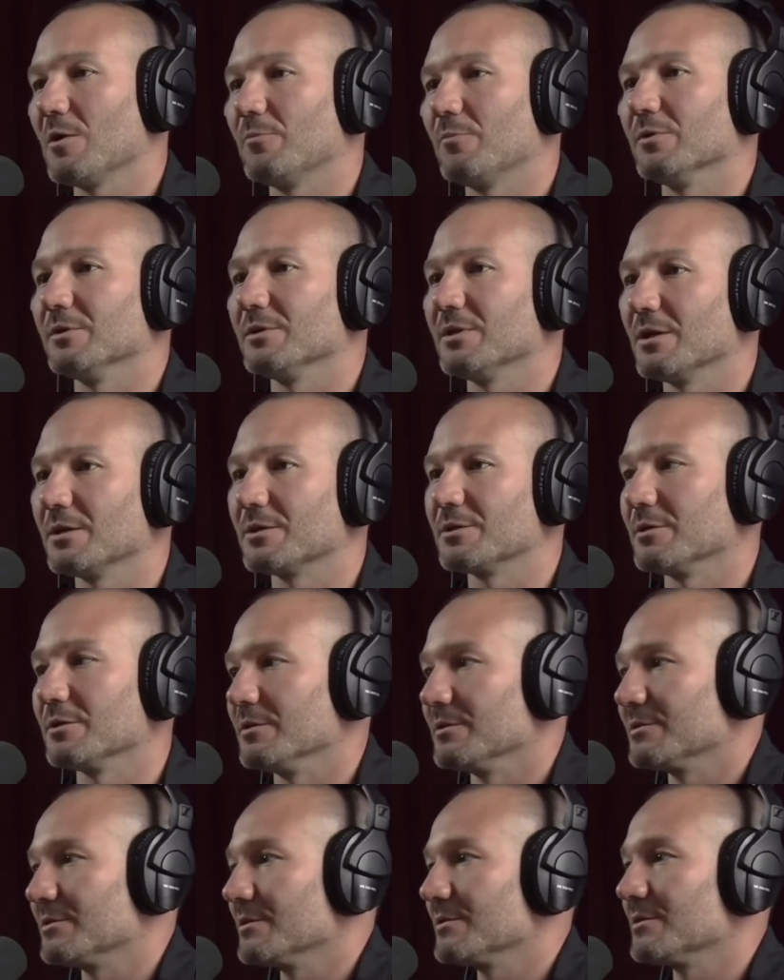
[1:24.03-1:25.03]
protection,
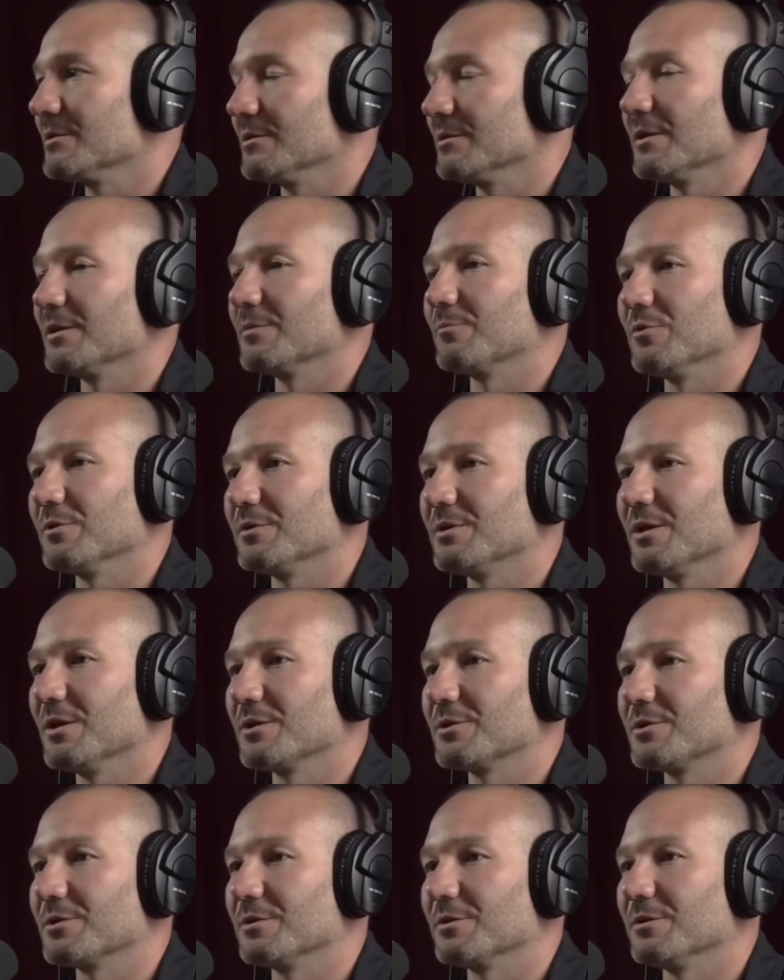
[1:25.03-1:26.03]
this isn't like
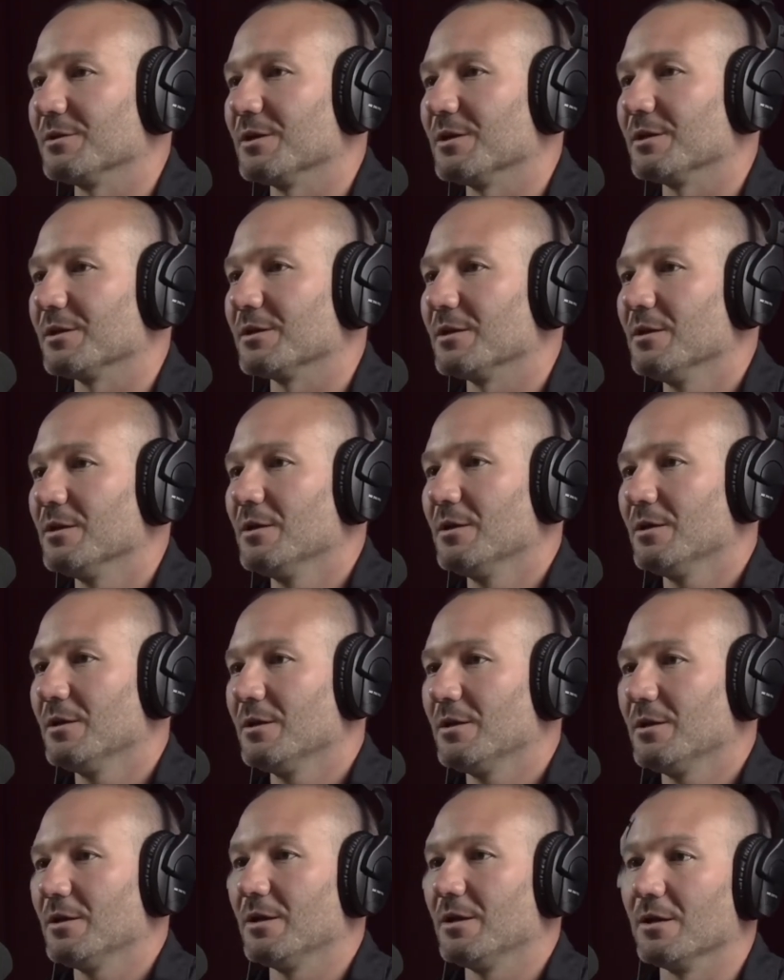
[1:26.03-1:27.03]
protection like,
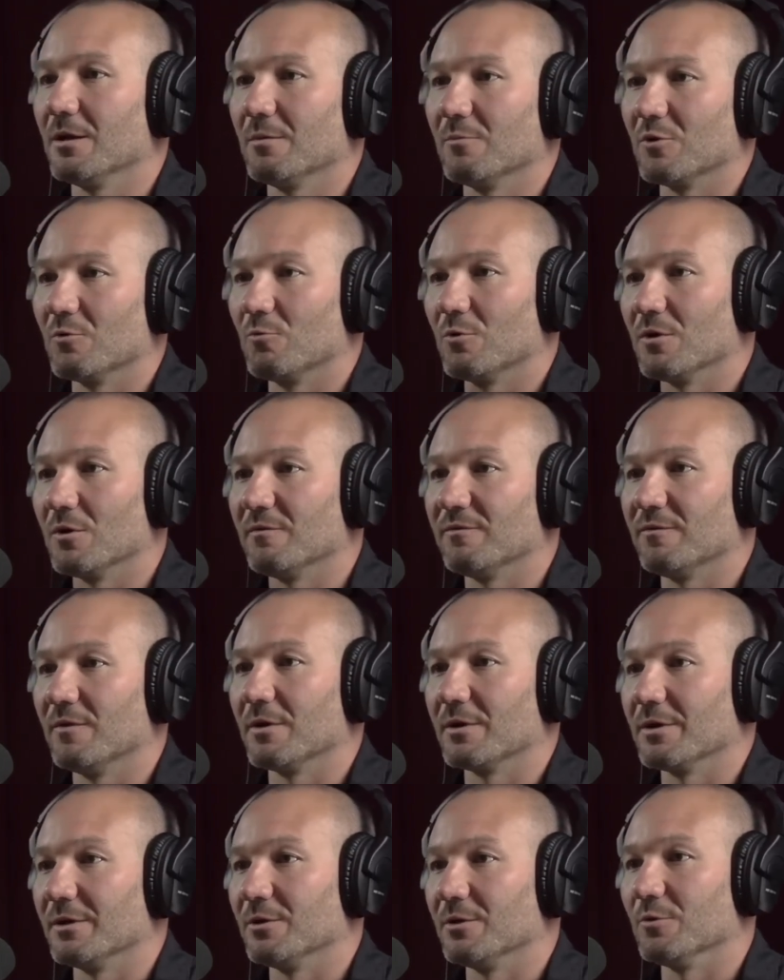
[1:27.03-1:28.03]
hey, I'm going to wear a
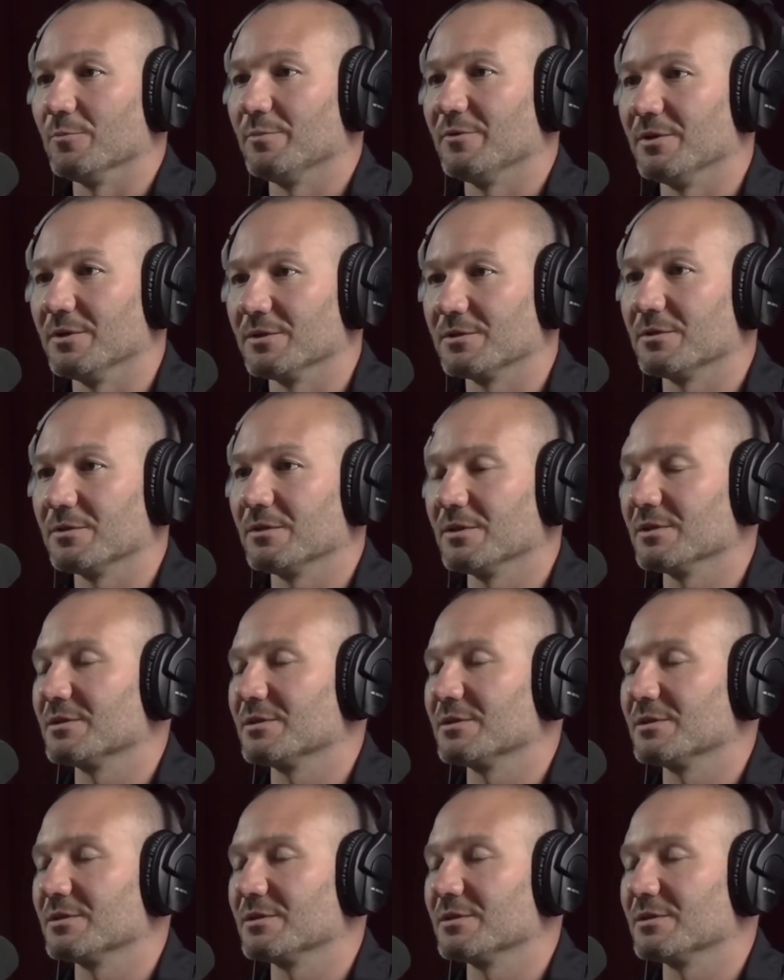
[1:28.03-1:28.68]
fucking earpiece. This